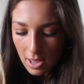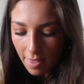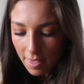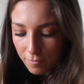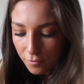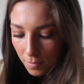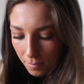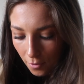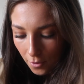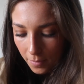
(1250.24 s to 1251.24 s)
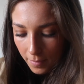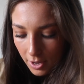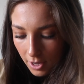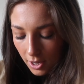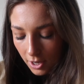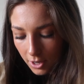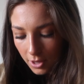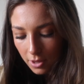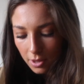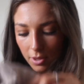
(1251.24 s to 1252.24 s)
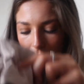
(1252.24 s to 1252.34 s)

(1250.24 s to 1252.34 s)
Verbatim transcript: and then from Primark